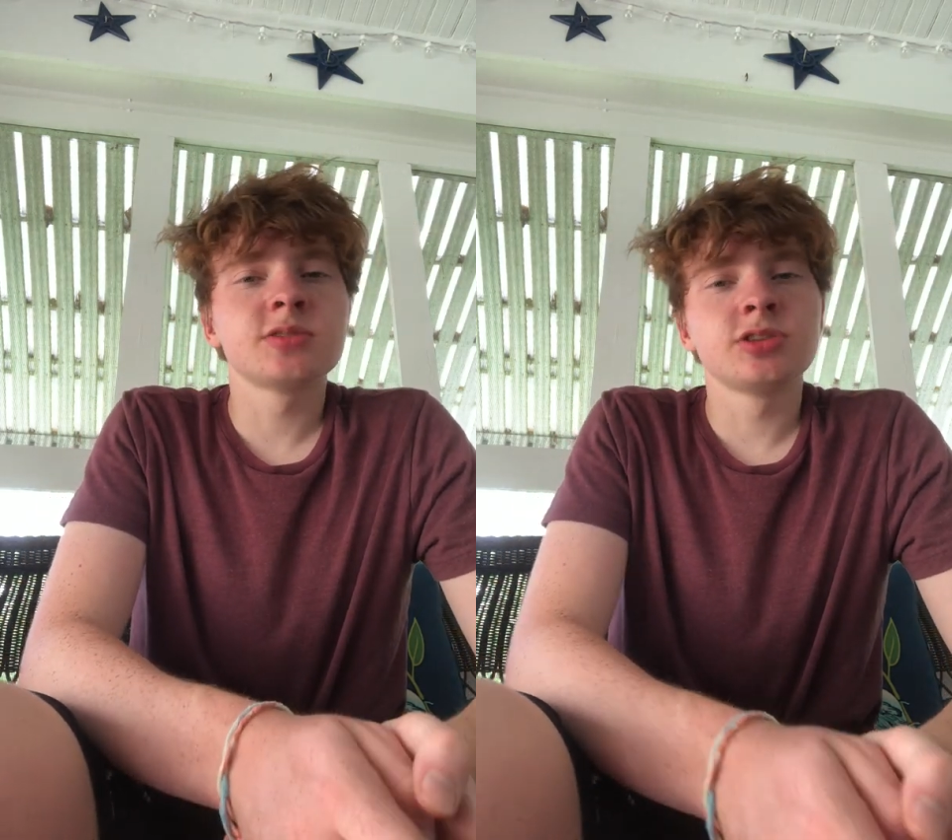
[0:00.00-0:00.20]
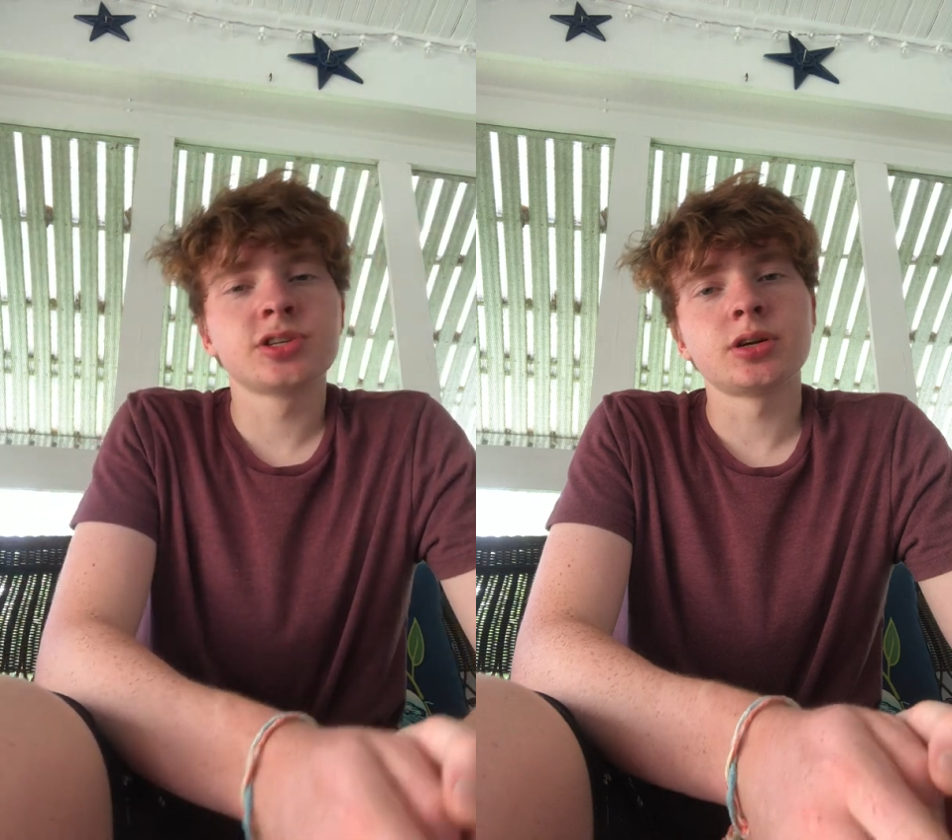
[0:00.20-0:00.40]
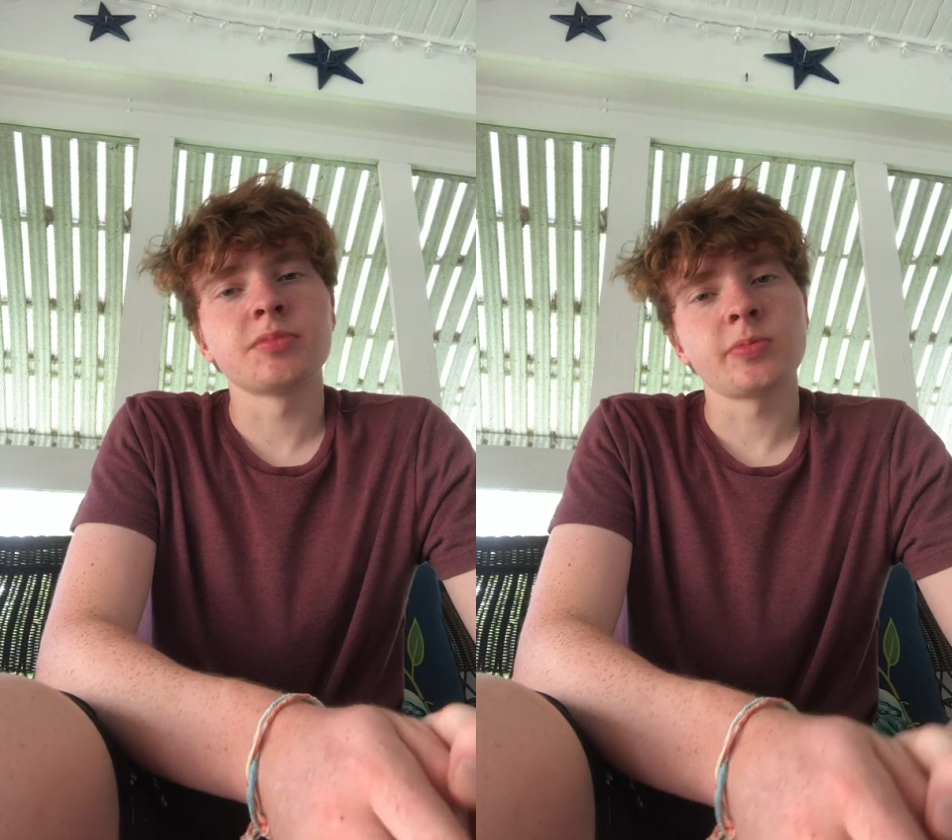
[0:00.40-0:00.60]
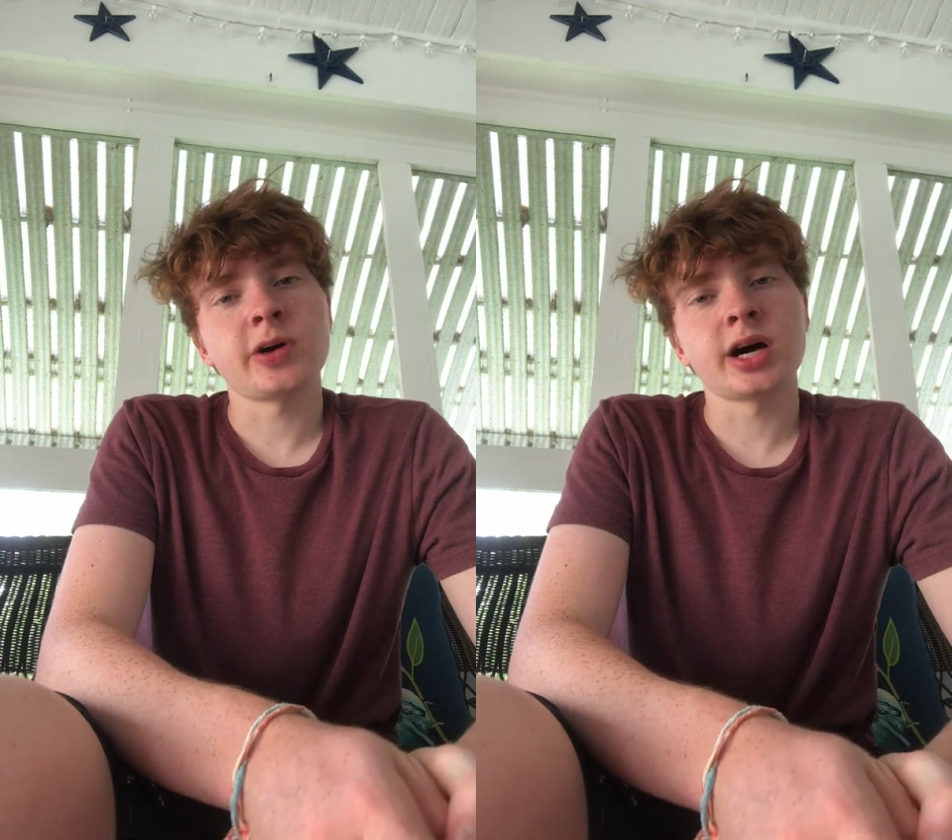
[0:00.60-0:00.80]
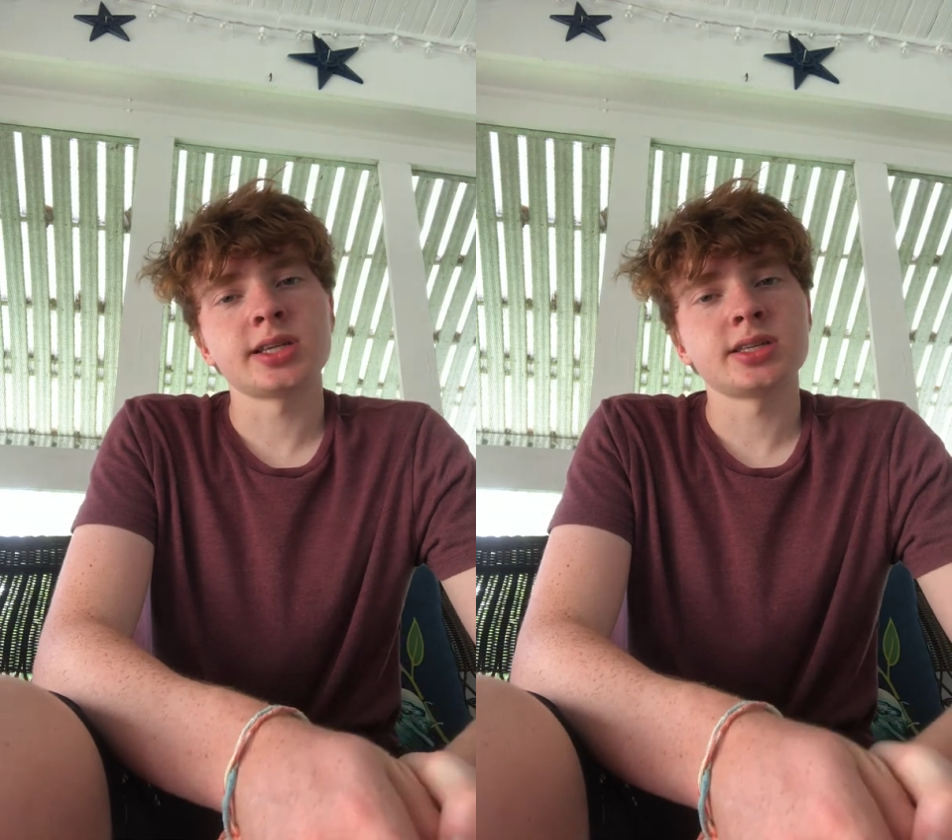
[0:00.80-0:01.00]
will determine the
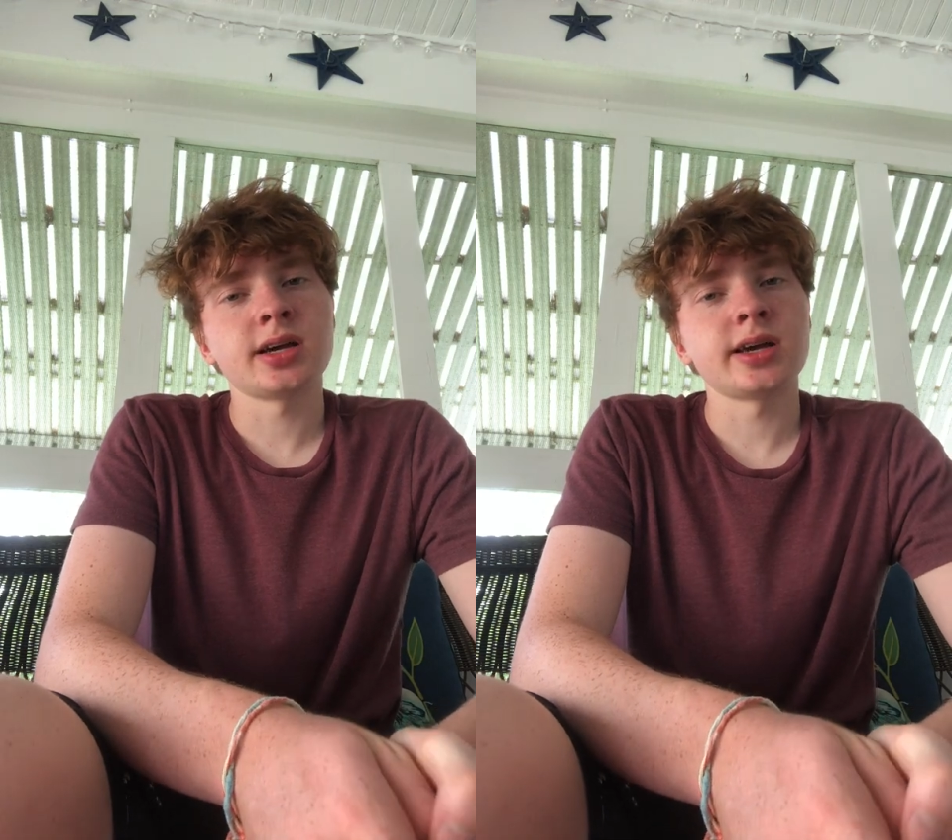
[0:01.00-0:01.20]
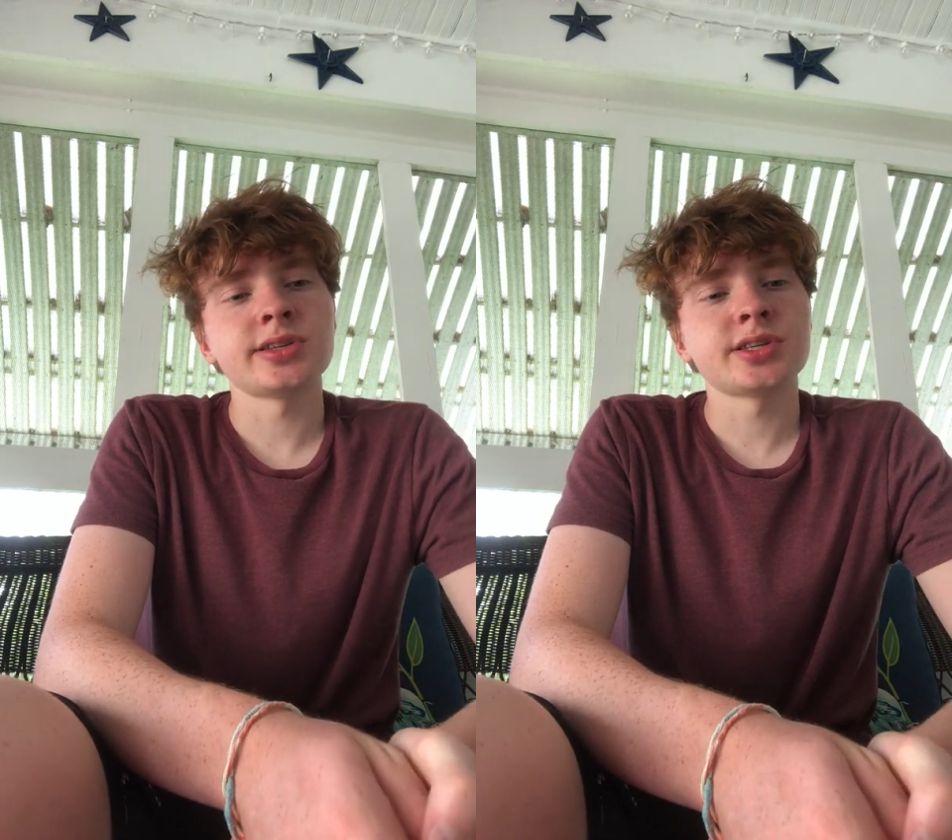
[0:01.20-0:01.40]
pot size.